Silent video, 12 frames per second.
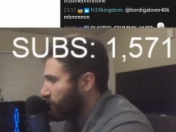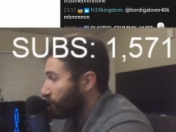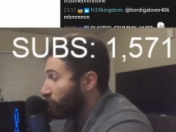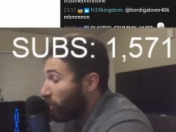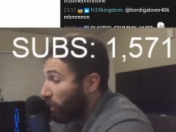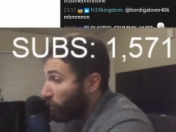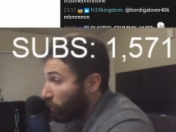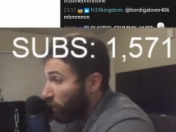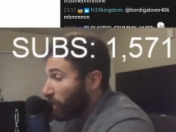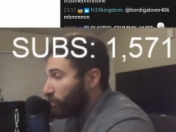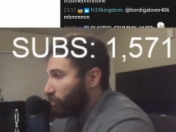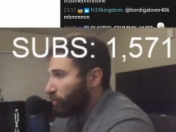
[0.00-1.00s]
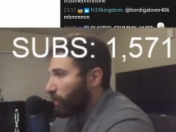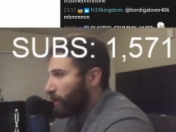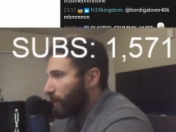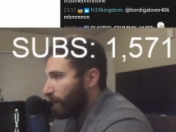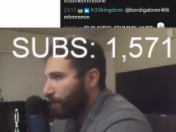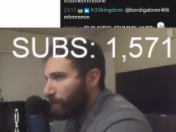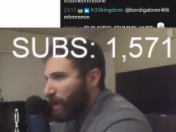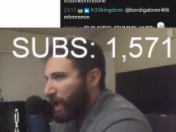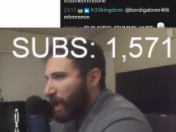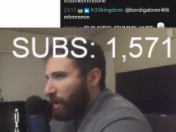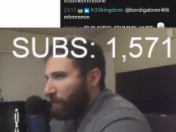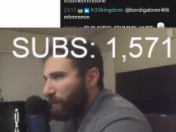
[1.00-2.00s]
If you own one truck,
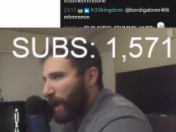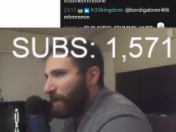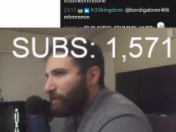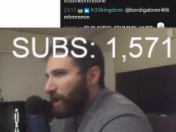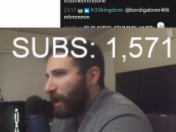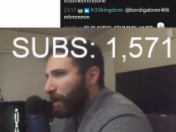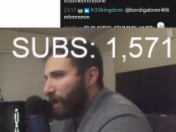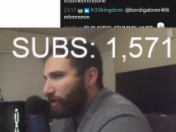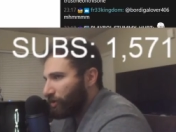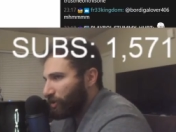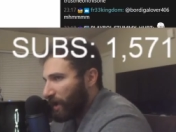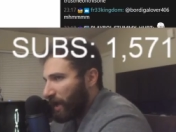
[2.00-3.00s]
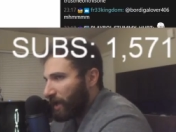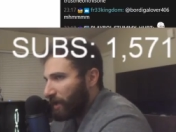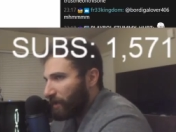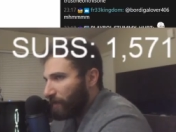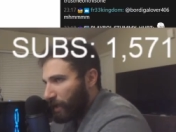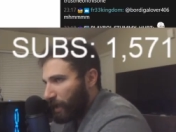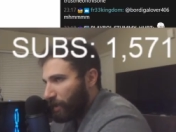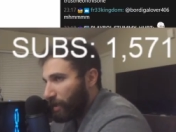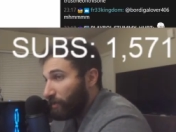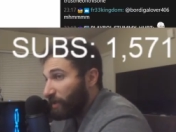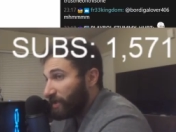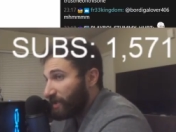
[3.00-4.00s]
maybe I'll entertain the
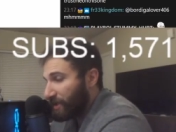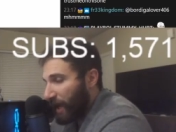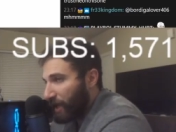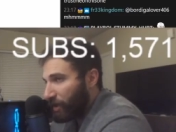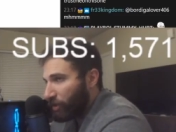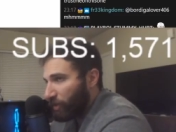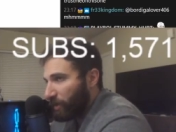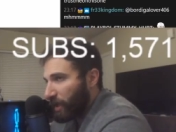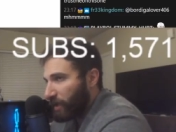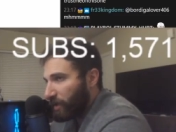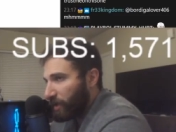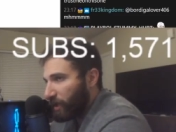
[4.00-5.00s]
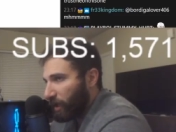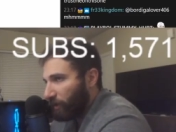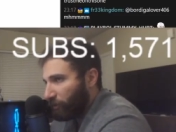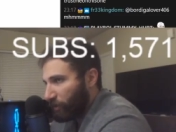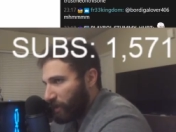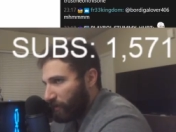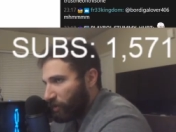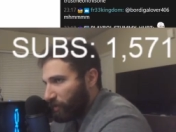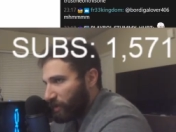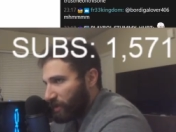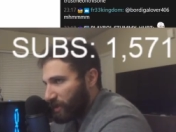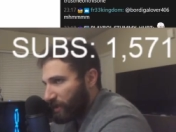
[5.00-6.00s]
mistake you're making and I'll forgive your
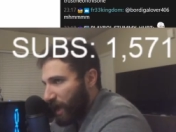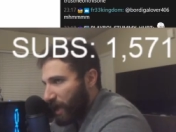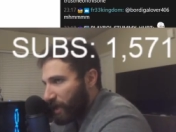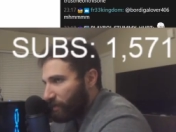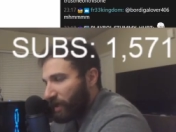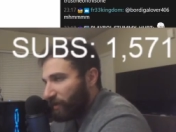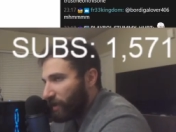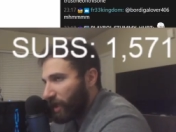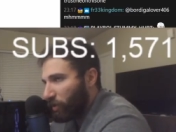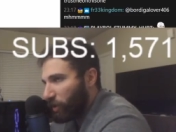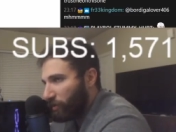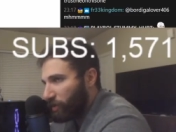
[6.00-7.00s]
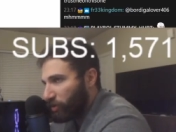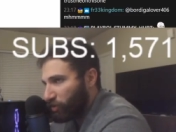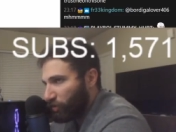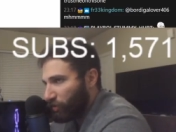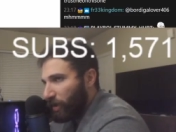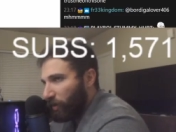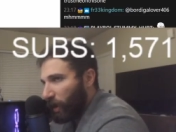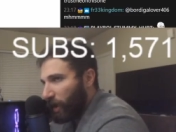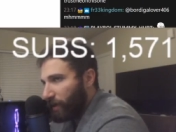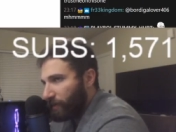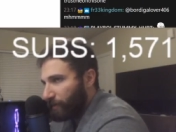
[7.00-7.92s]
mistake, but even then it wouldn't be true, right?